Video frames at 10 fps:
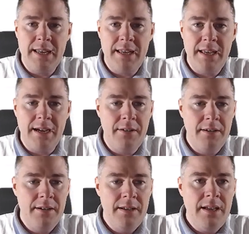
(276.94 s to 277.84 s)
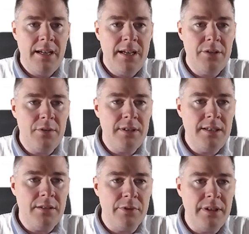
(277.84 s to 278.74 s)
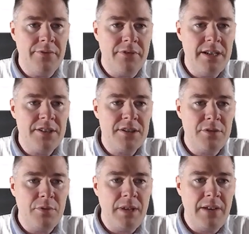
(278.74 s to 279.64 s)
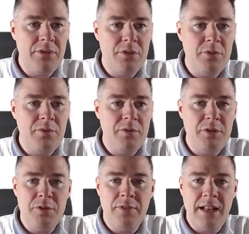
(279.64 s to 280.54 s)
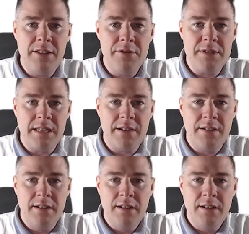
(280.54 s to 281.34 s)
here and do a little refresh, do we have two new values here?